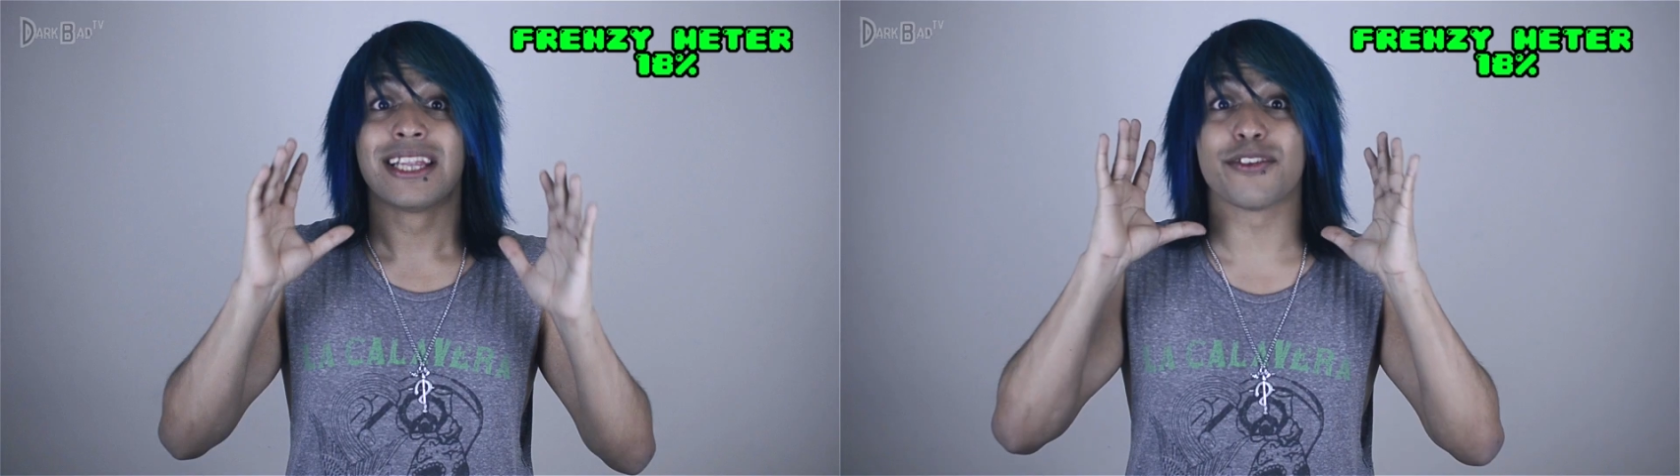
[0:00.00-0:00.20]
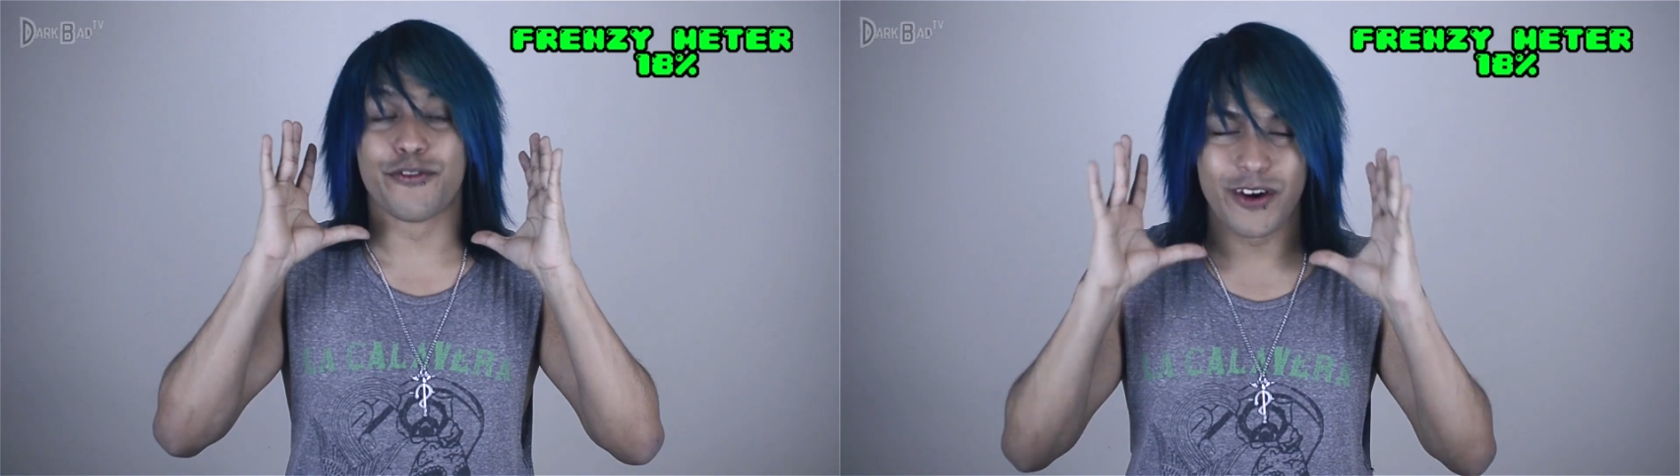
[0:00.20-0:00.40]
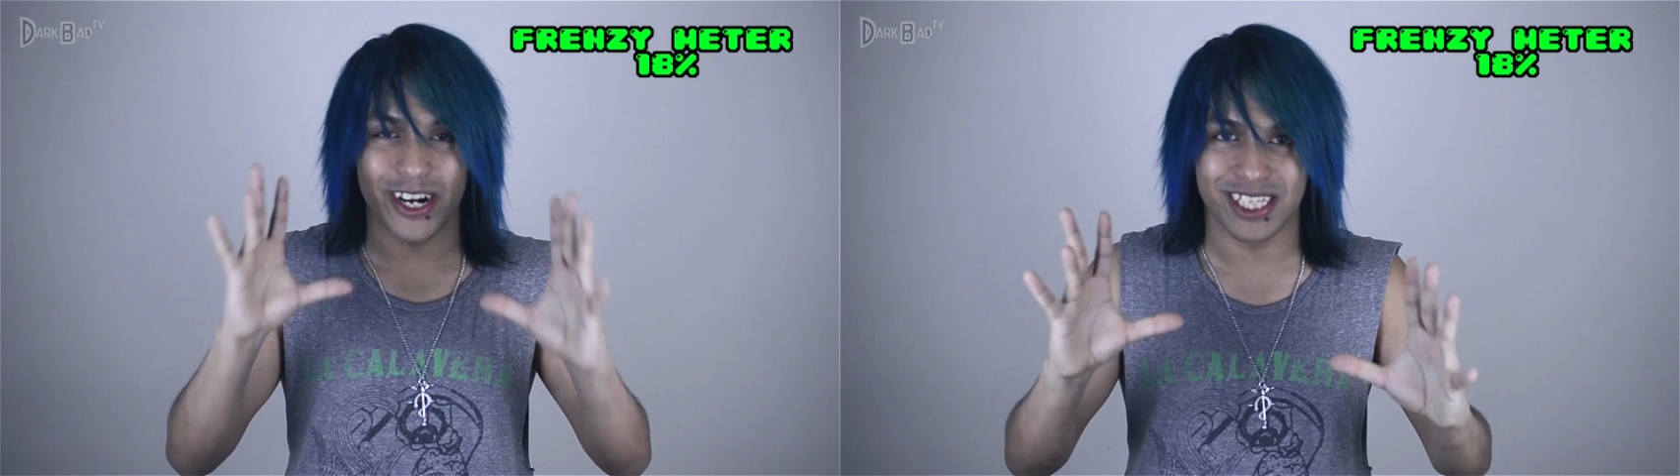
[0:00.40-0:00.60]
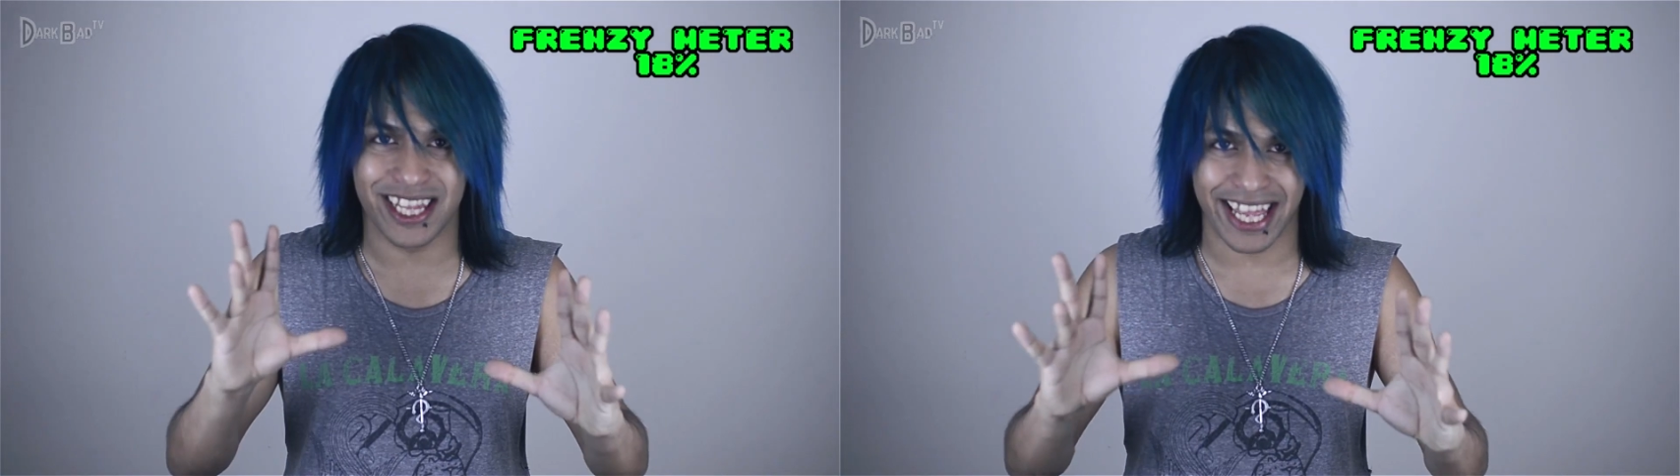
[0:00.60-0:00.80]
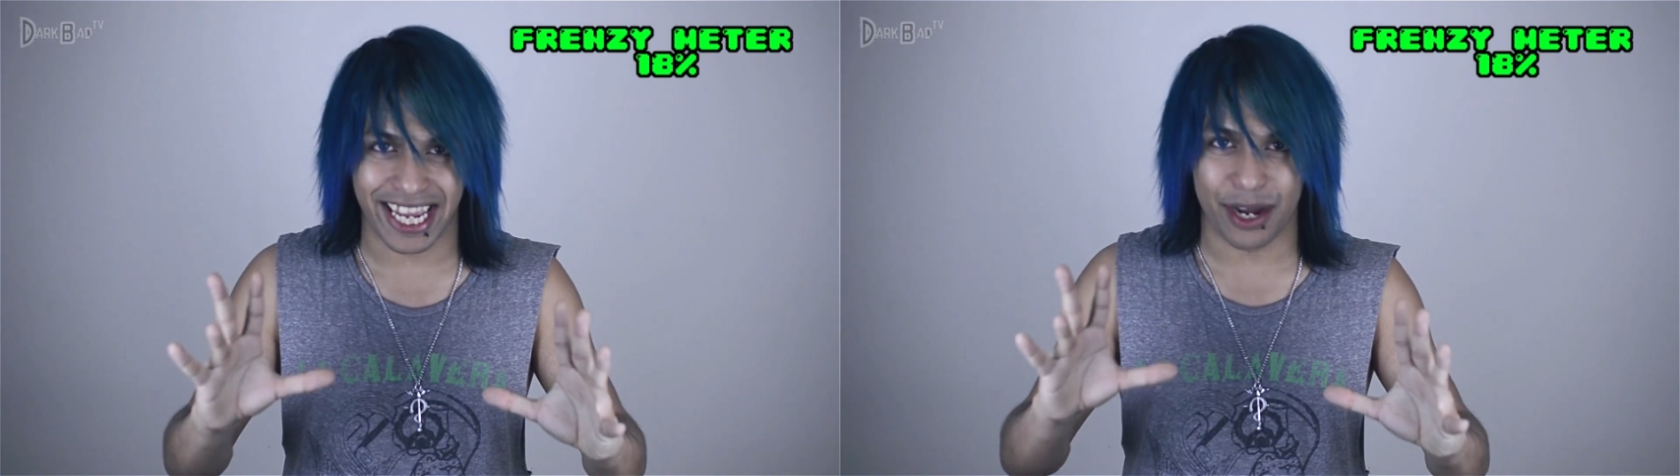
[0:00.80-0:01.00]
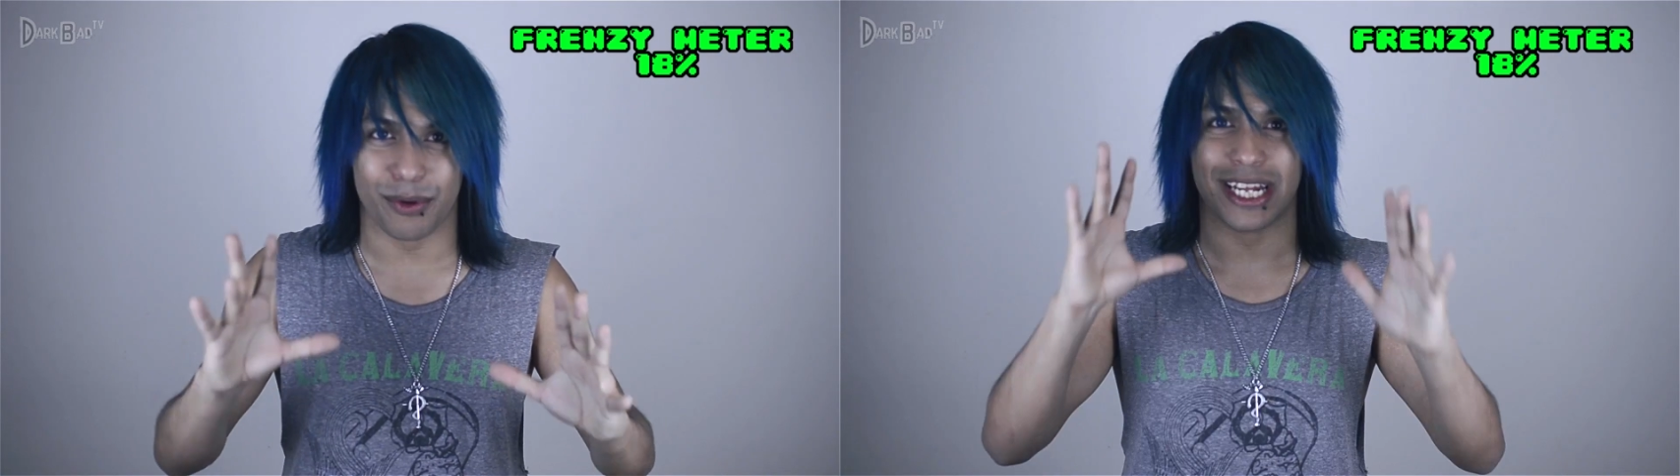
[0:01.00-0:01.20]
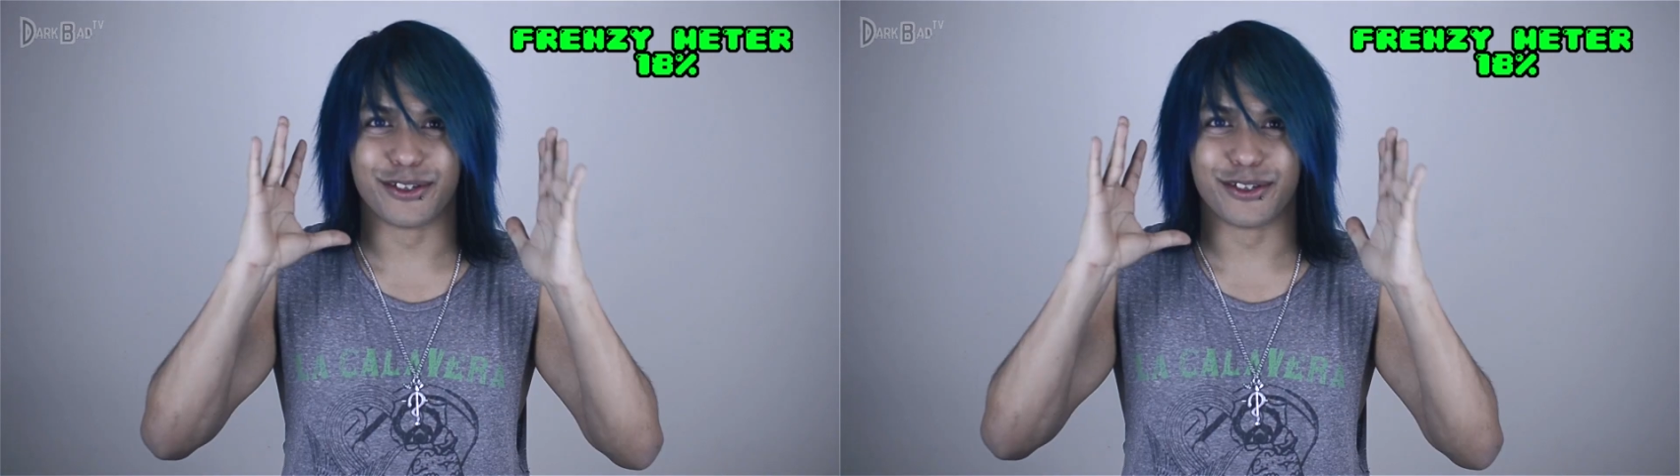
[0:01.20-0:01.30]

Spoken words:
Now the first thing I want to